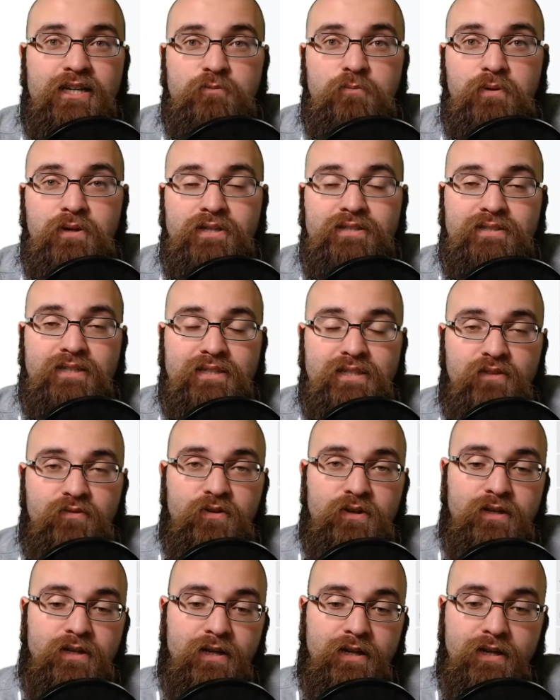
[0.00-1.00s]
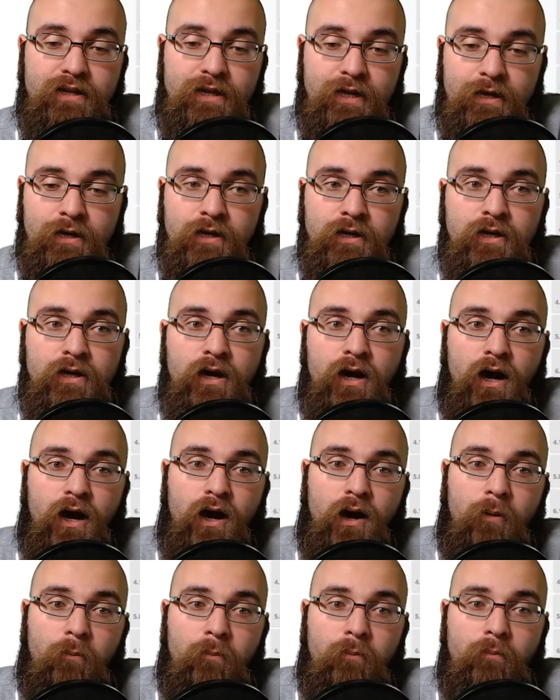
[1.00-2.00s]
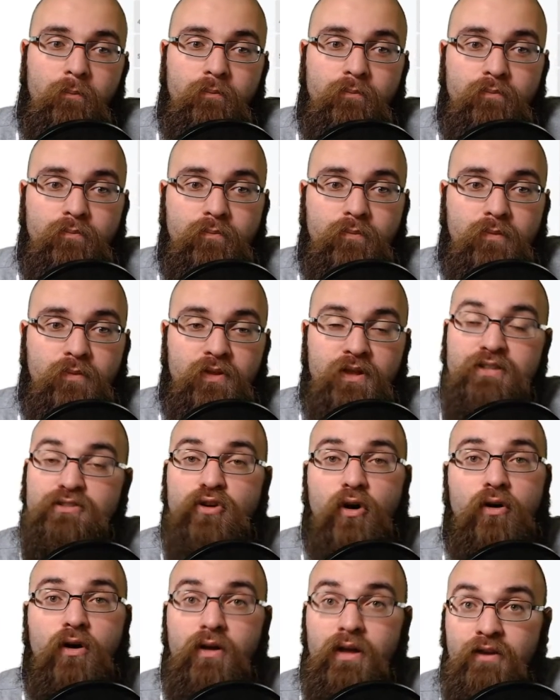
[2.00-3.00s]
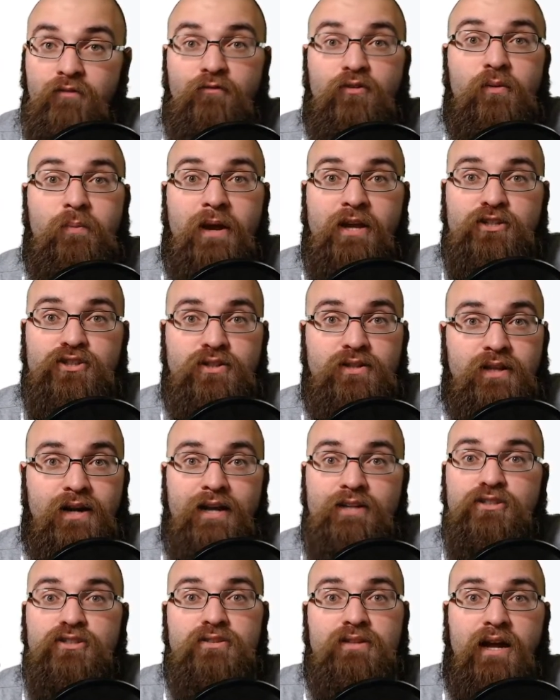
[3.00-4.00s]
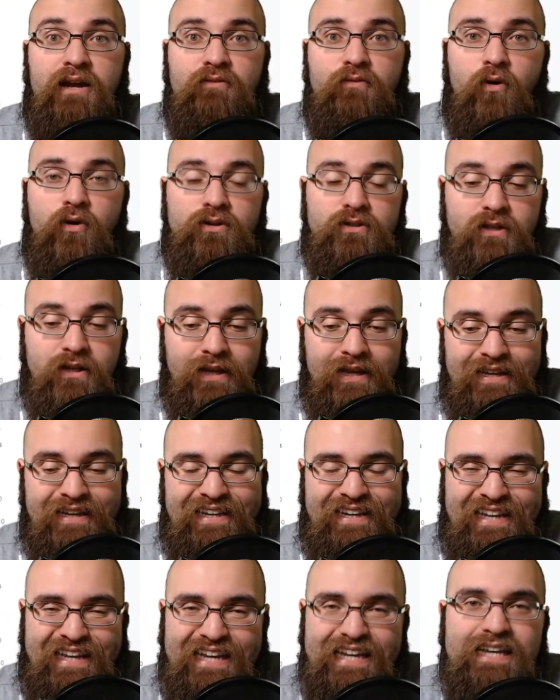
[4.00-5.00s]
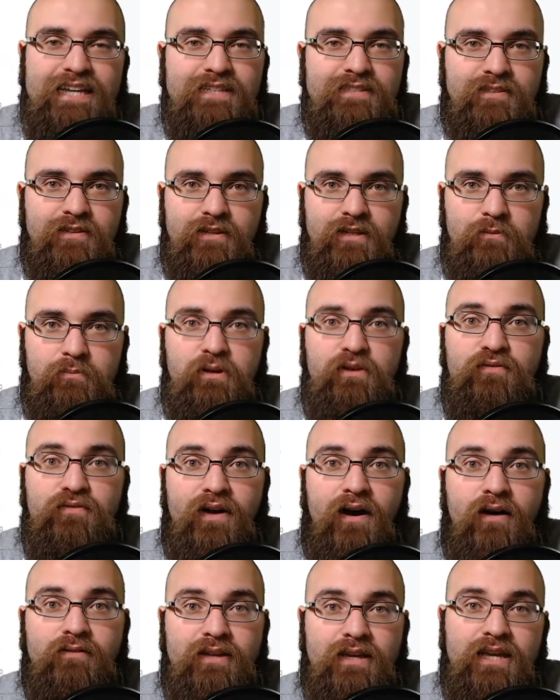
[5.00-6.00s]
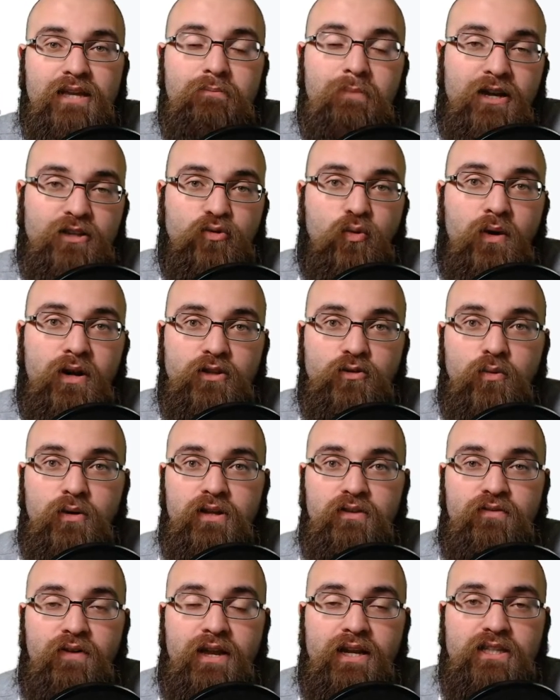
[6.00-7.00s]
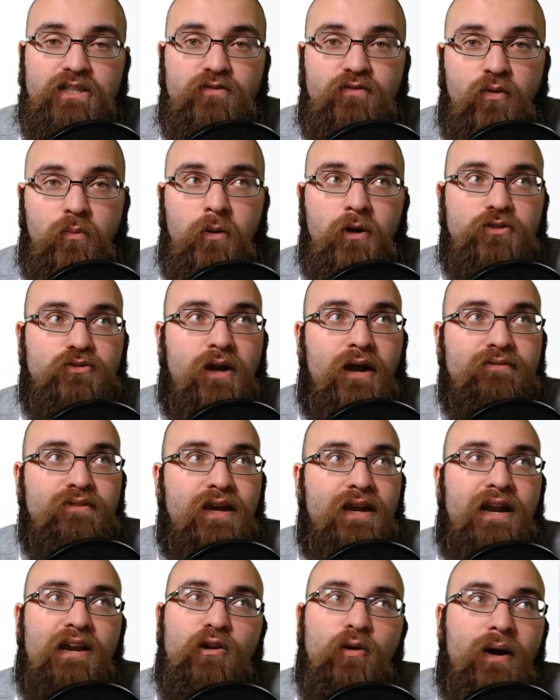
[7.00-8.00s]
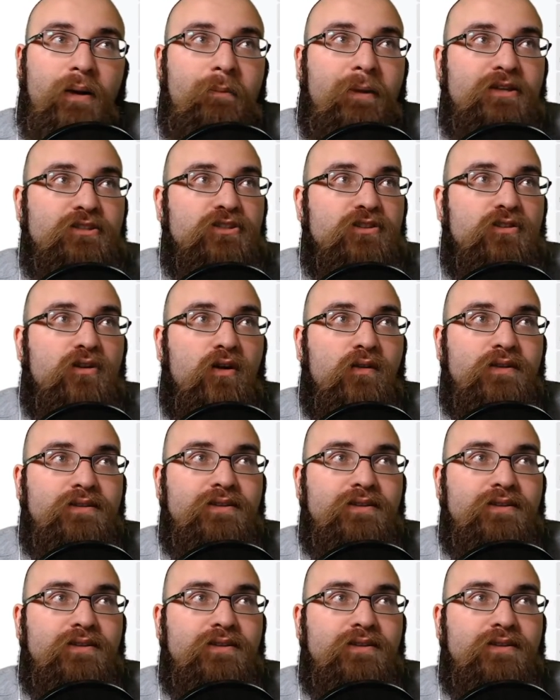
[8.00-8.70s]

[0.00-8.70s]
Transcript: pretty significant. And again, this information that I just divulged can easily be found in my 2020 fantasy football draft guide. I know I mention it all the